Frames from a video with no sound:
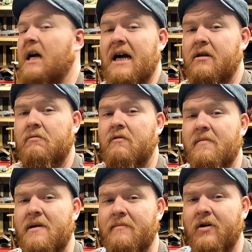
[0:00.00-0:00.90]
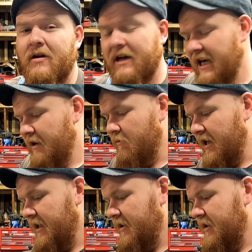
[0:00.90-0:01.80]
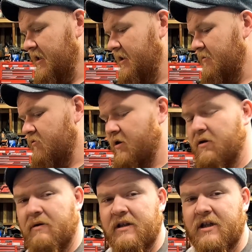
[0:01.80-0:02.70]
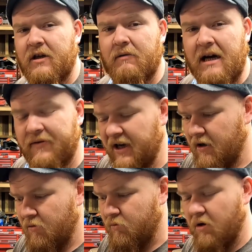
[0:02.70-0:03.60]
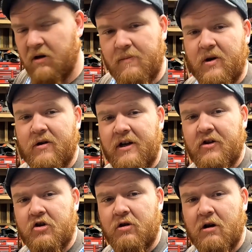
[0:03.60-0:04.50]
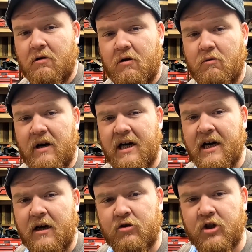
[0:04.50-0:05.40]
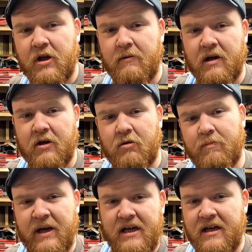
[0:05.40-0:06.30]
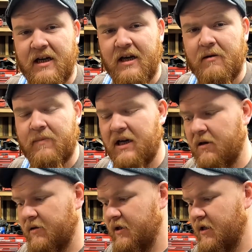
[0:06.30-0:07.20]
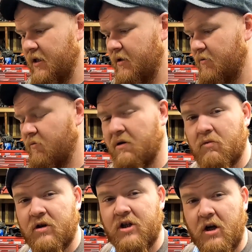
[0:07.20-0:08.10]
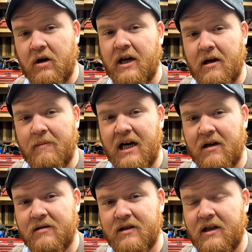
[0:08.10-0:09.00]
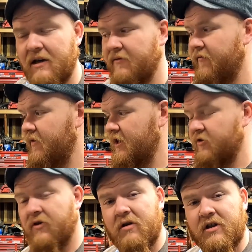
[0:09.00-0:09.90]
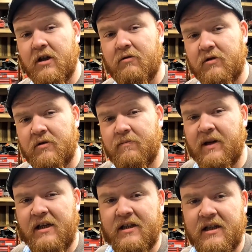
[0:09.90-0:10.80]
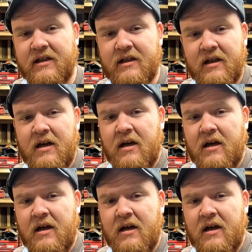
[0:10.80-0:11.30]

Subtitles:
I don't remember. Anyway, we're going to, I think I'll roll up underneath the truck real quick and I'll show you a little peek about what we're talking about and as far as those pieces